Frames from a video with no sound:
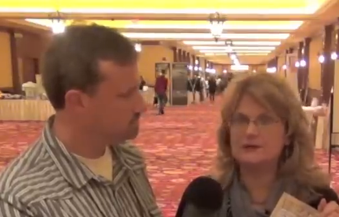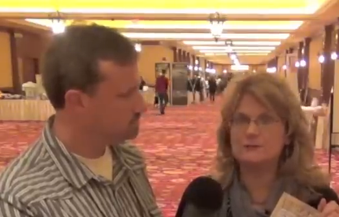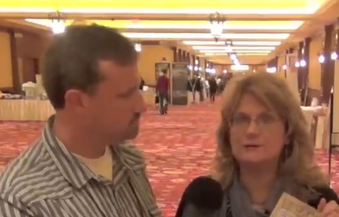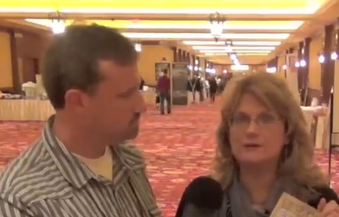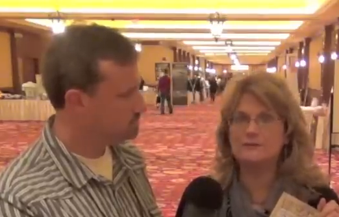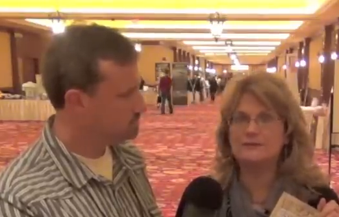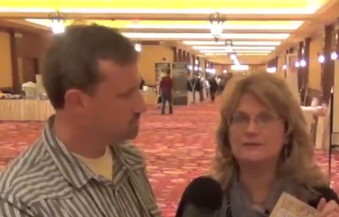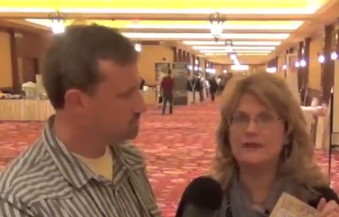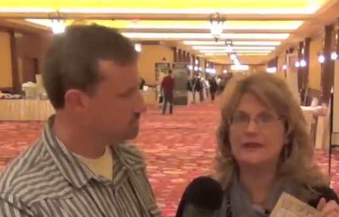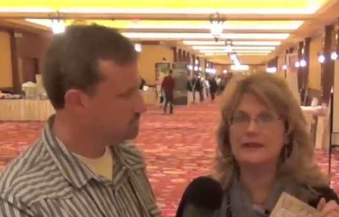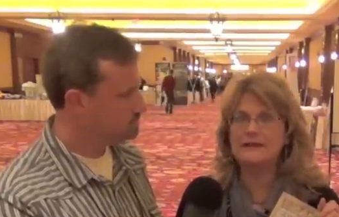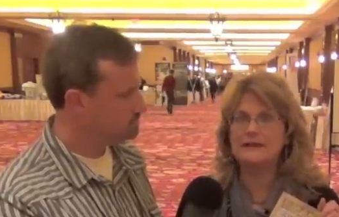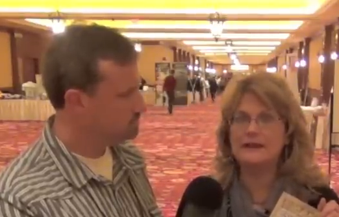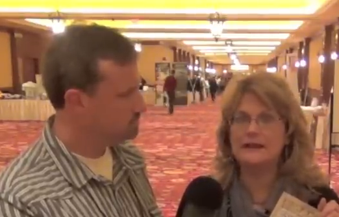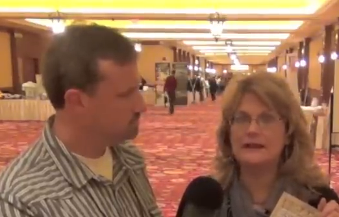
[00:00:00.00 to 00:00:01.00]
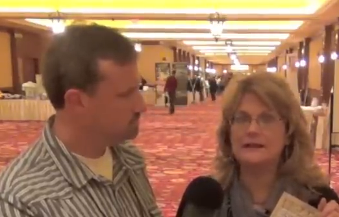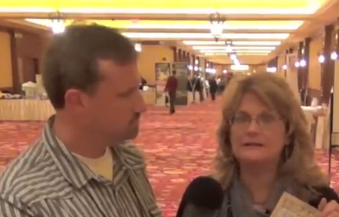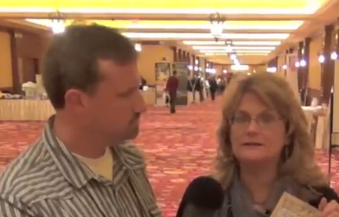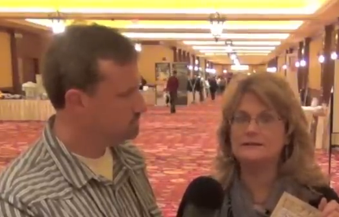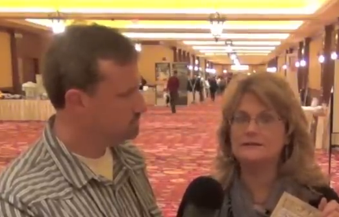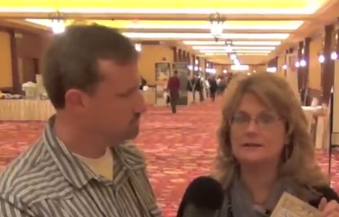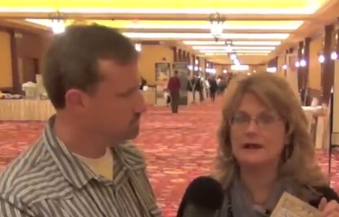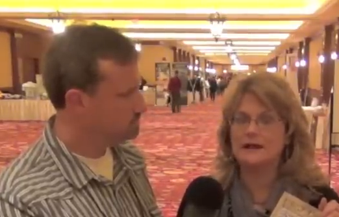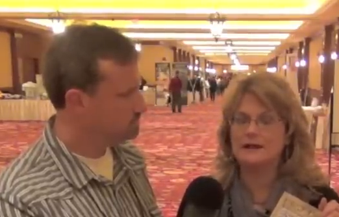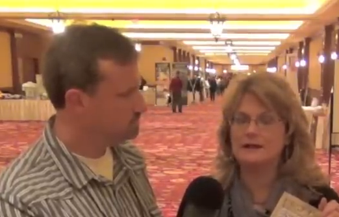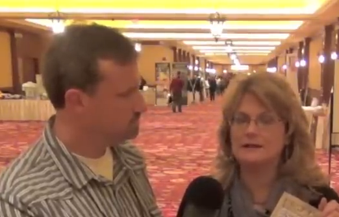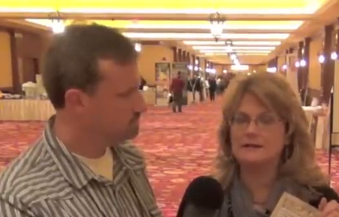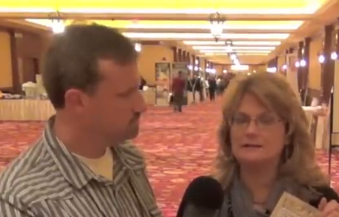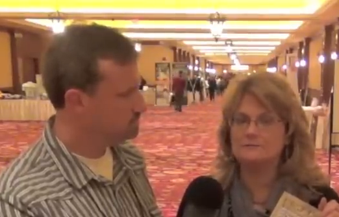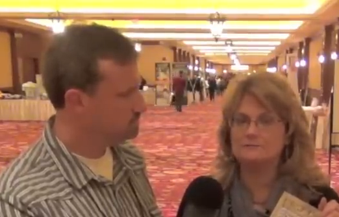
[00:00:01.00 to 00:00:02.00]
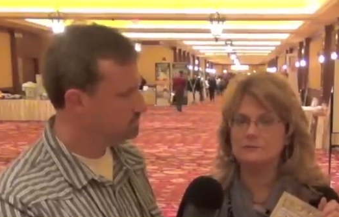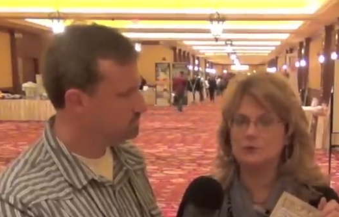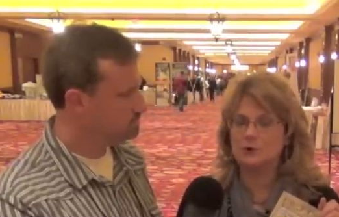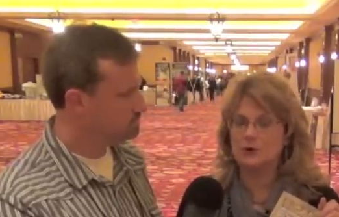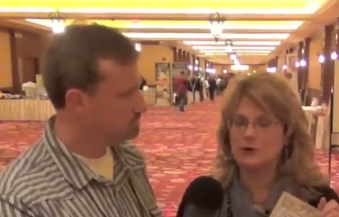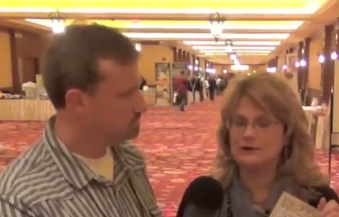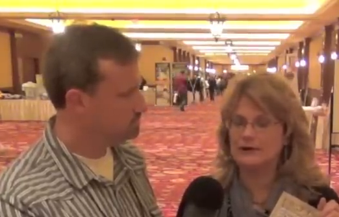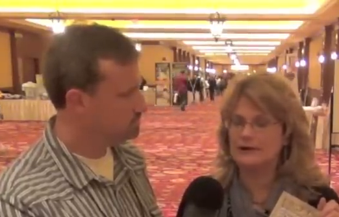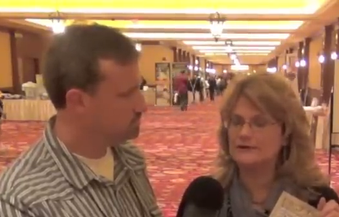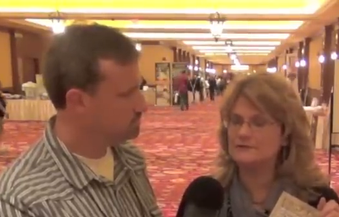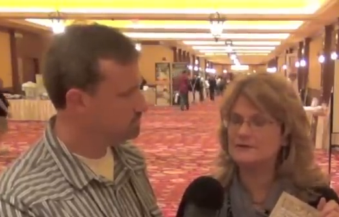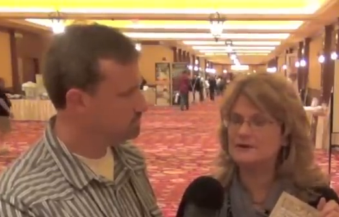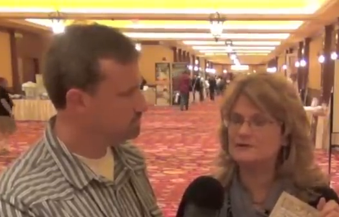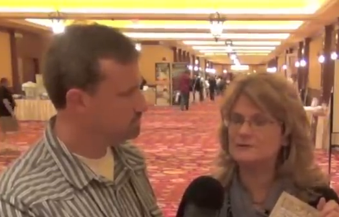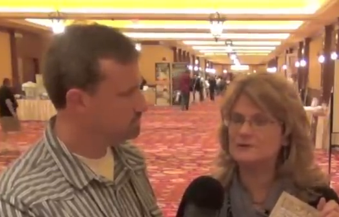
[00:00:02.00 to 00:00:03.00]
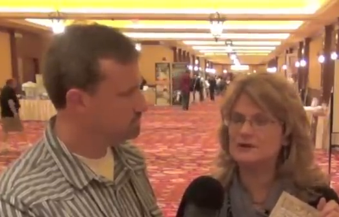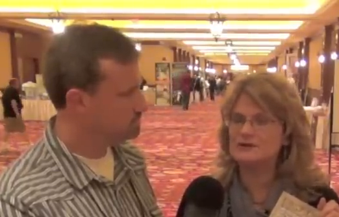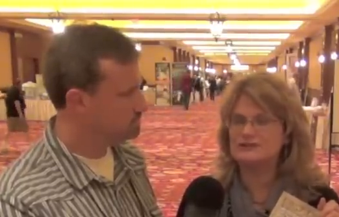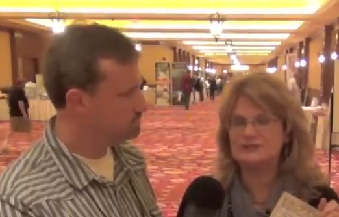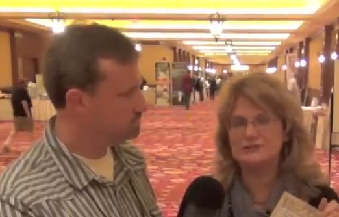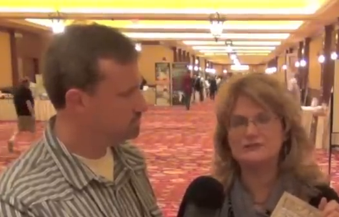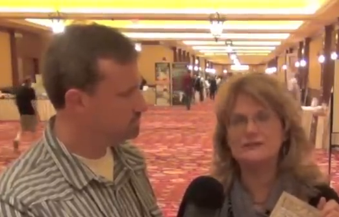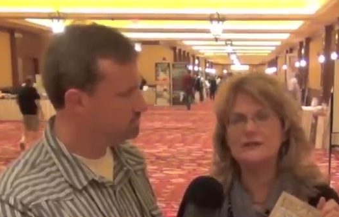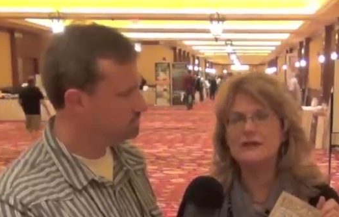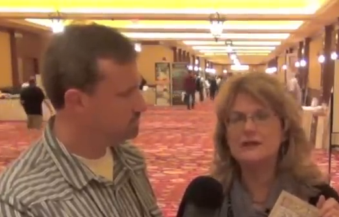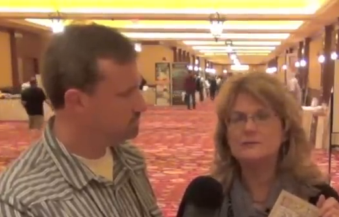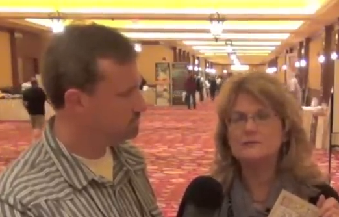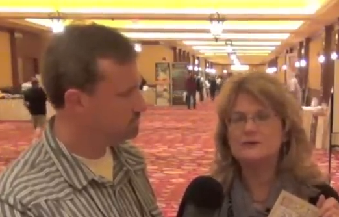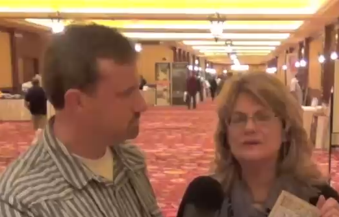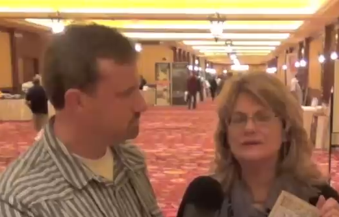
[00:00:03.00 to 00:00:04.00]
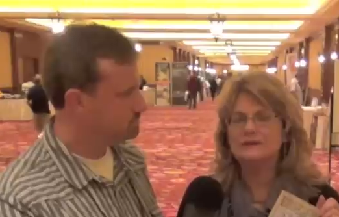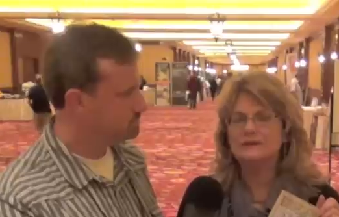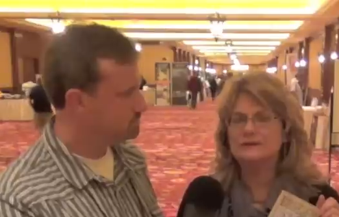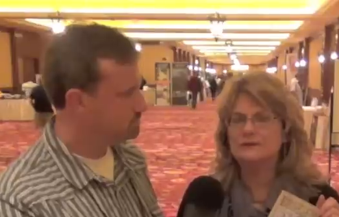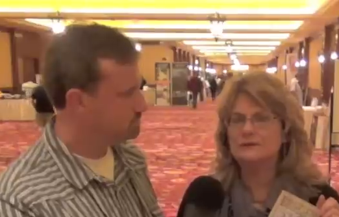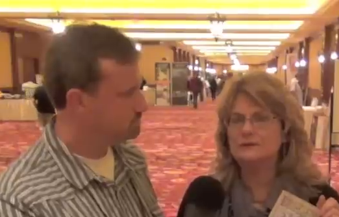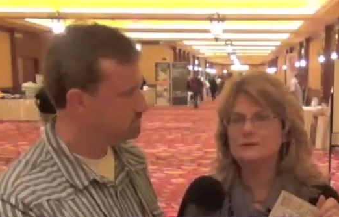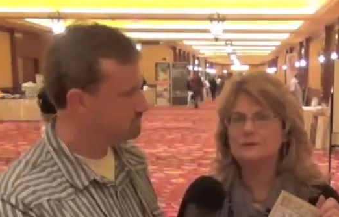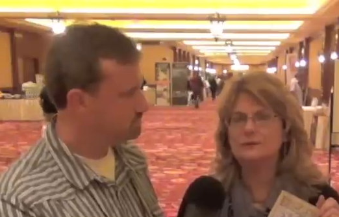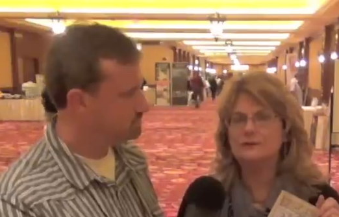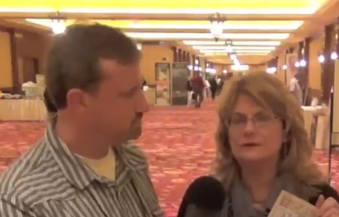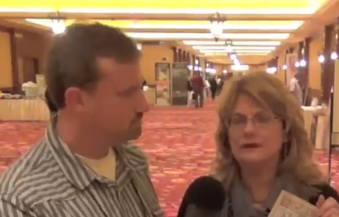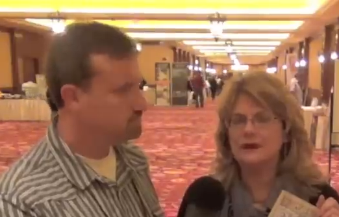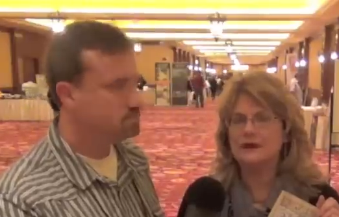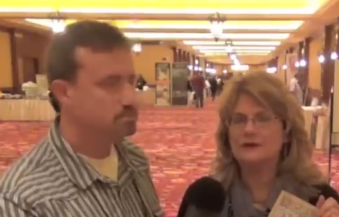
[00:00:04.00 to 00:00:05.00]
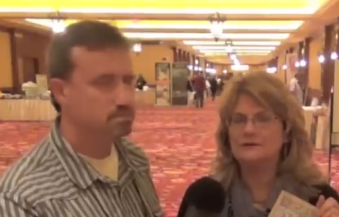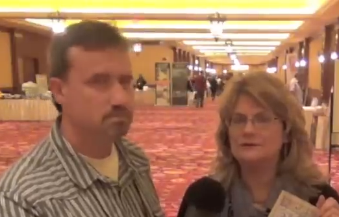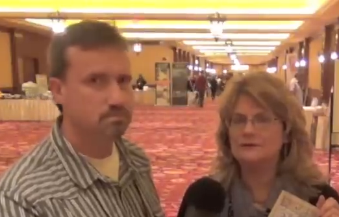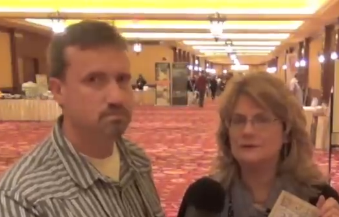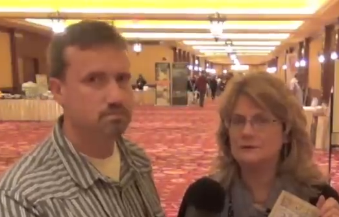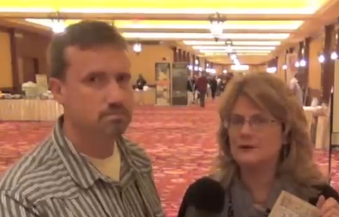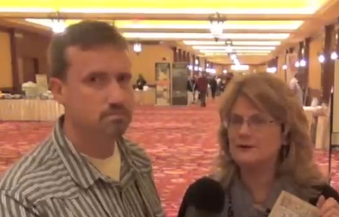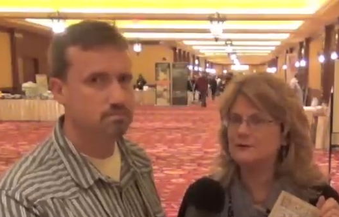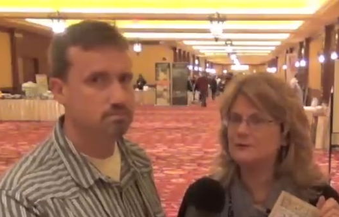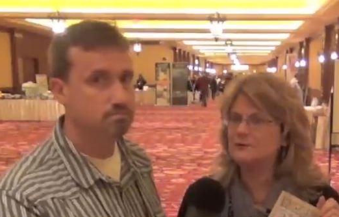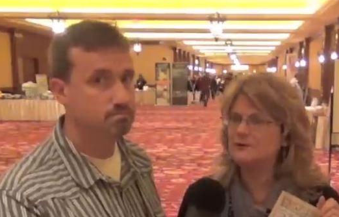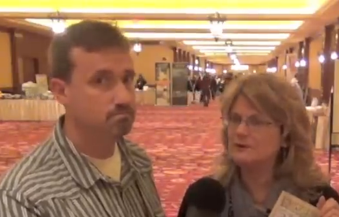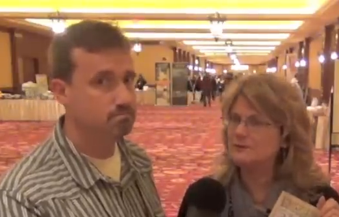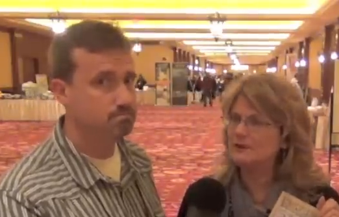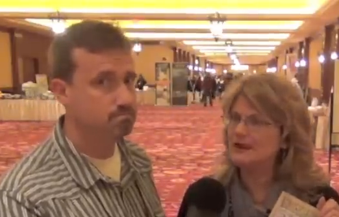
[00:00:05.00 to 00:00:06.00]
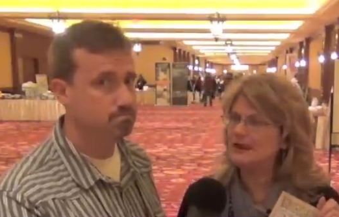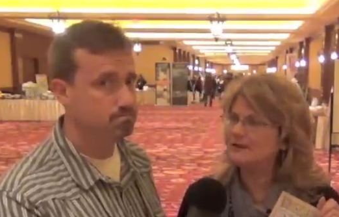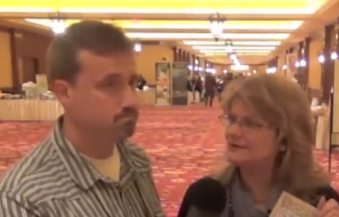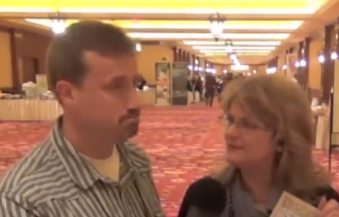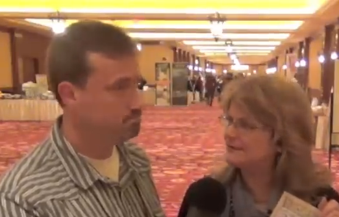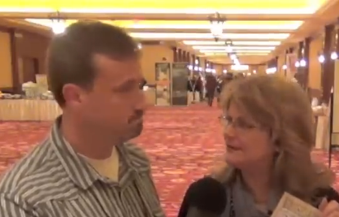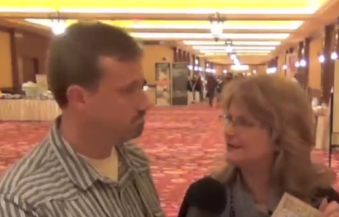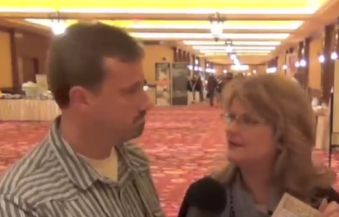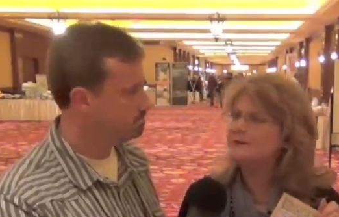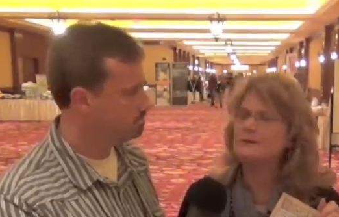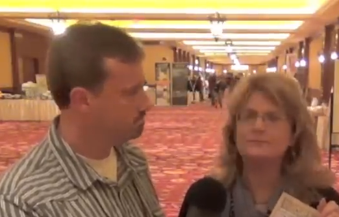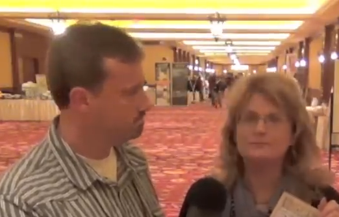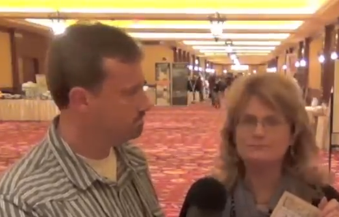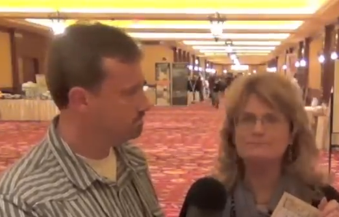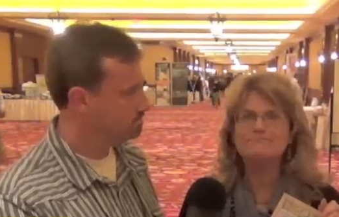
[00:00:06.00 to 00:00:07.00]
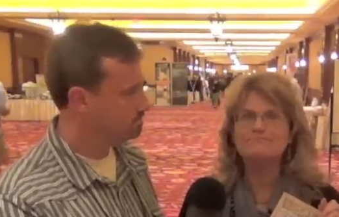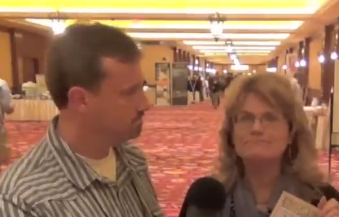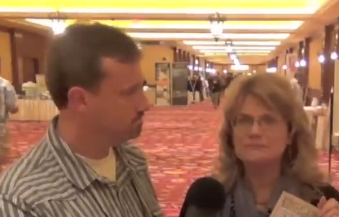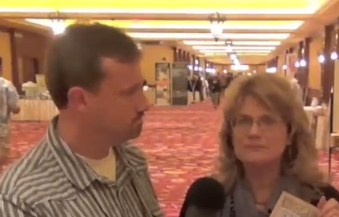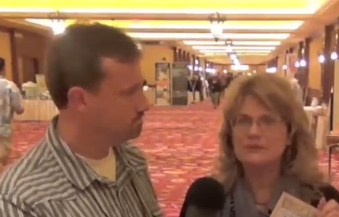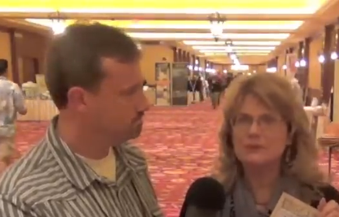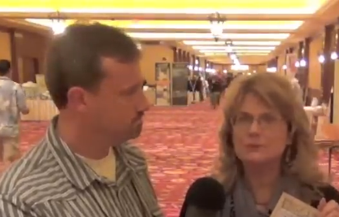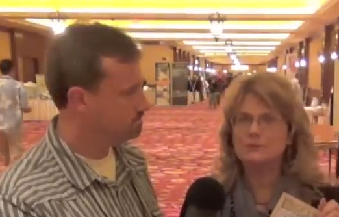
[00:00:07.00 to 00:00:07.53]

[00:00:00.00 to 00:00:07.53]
Speaker 1: website, and I crawled out of my depression because I knew uh, that there were other people out there that were